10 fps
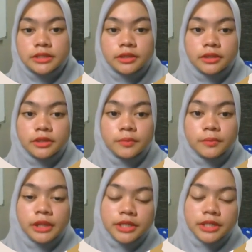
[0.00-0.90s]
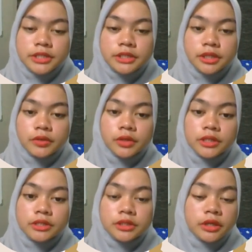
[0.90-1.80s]
the Malaysian
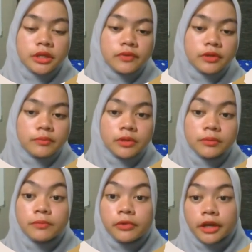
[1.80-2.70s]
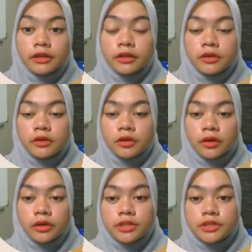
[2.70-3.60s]
Education Development Plan, or
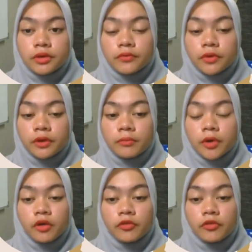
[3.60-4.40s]
the short form of